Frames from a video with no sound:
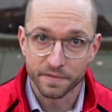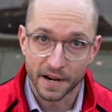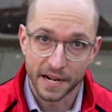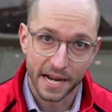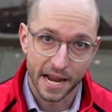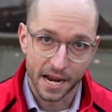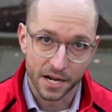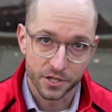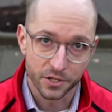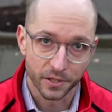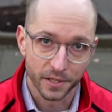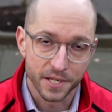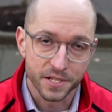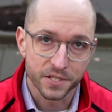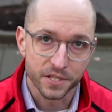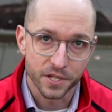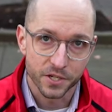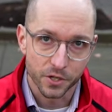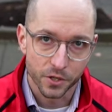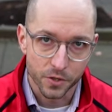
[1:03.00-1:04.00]
financial
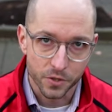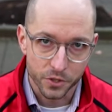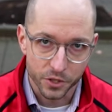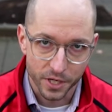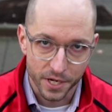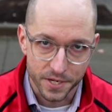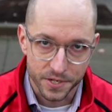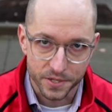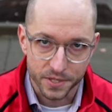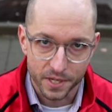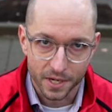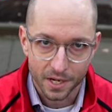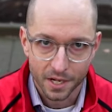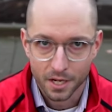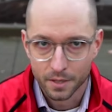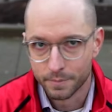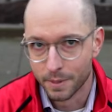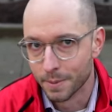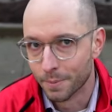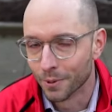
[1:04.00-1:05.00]
institutions.
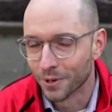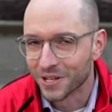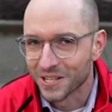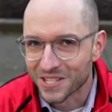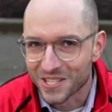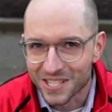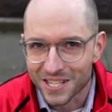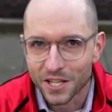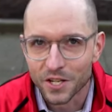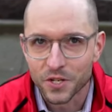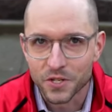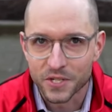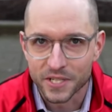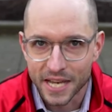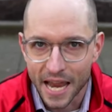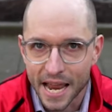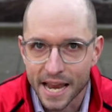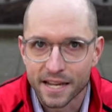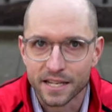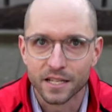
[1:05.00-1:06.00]
People can still
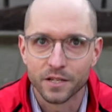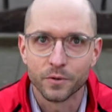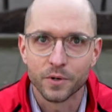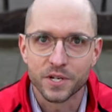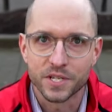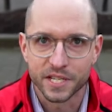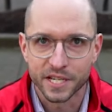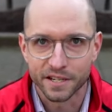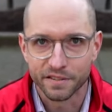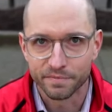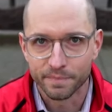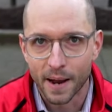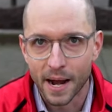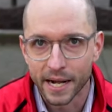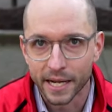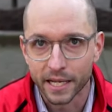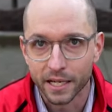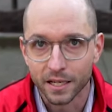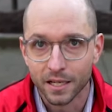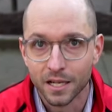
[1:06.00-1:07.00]
send and receive
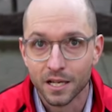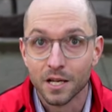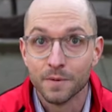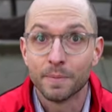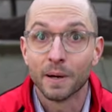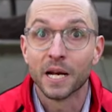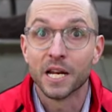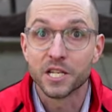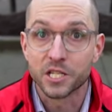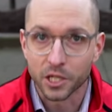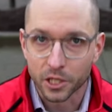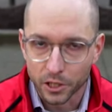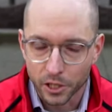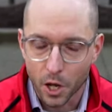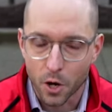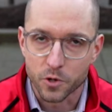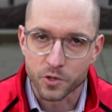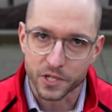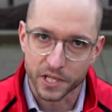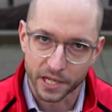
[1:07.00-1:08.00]
money, but it's
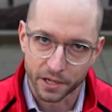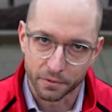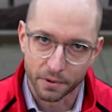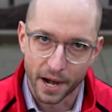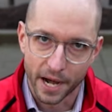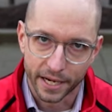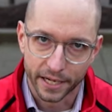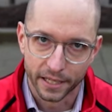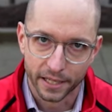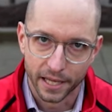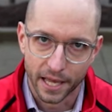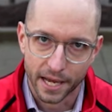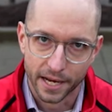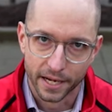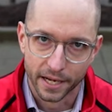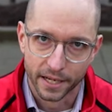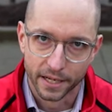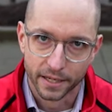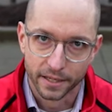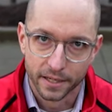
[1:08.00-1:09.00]
closely
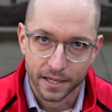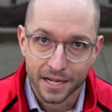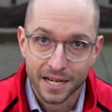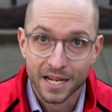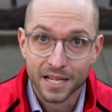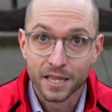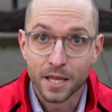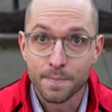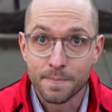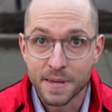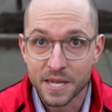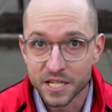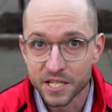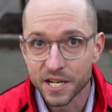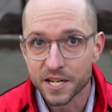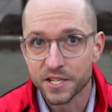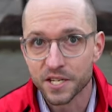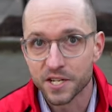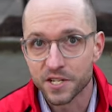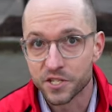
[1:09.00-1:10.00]
regulated. The
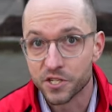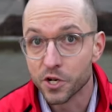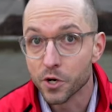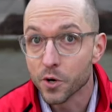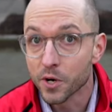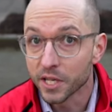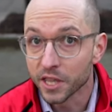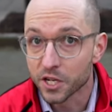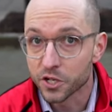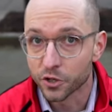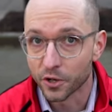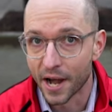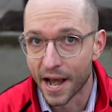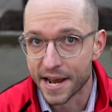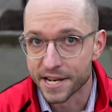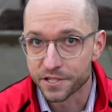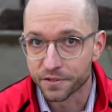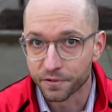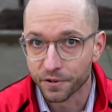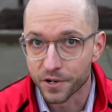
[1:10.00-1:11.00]
businesses doing the
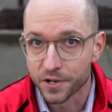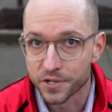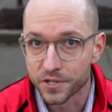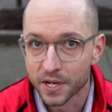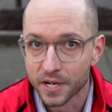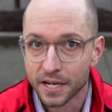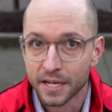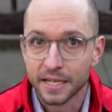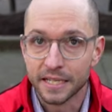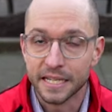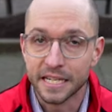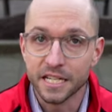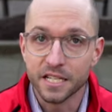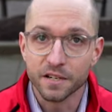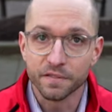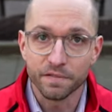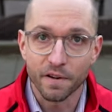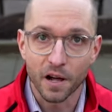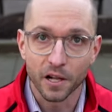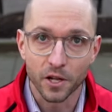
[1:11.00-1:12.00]
transfers need
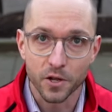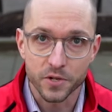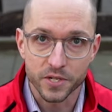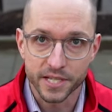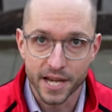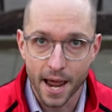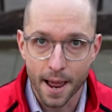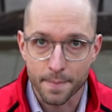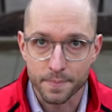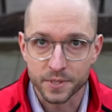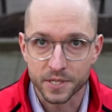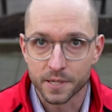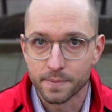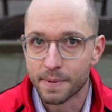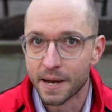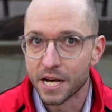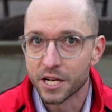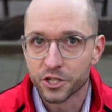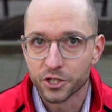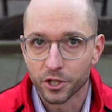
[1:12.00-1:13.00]
to follow steps to
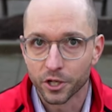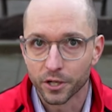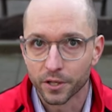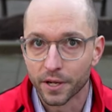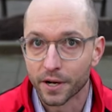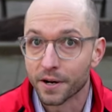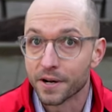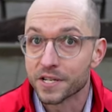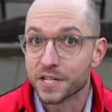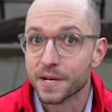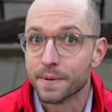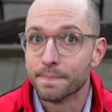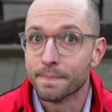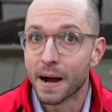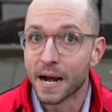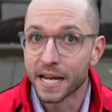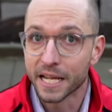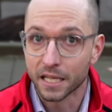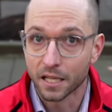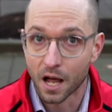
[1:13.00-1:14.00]
make sure there isn't
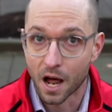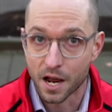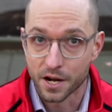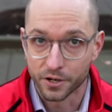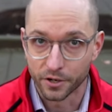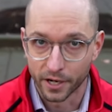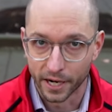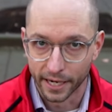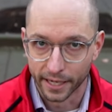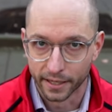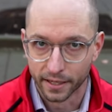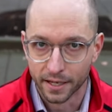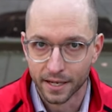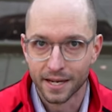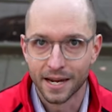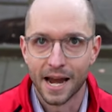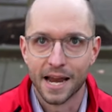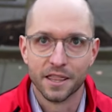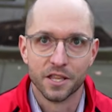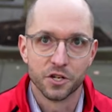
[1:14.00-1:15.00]
money laundering,
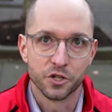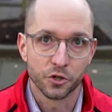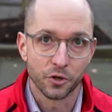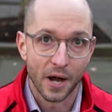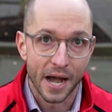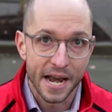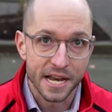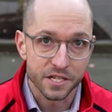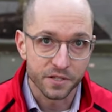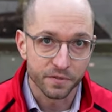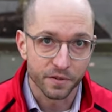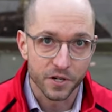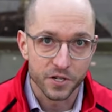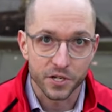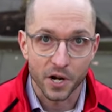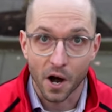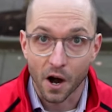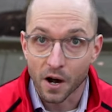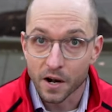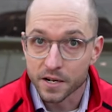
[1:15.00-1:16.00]
and the
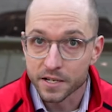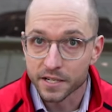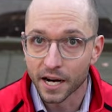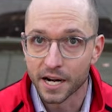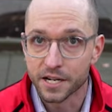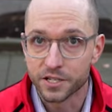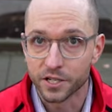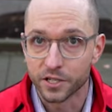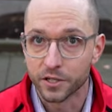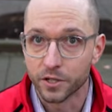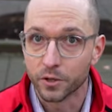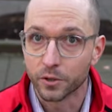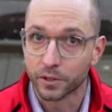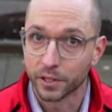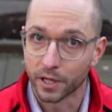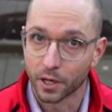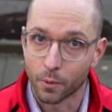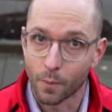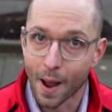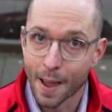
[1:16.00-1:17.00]
transfers aren't tied to
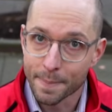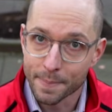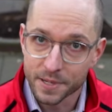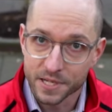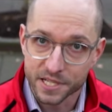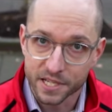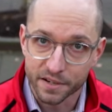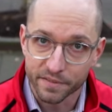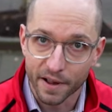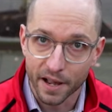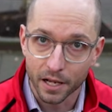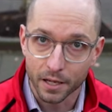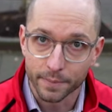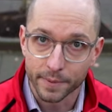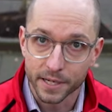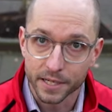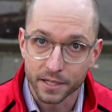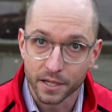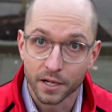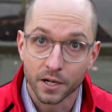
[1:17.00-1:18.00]
nuclear weapons
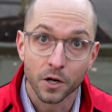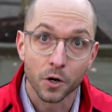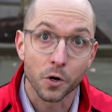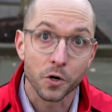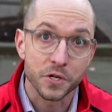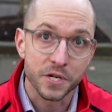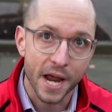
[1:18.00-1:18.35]
development or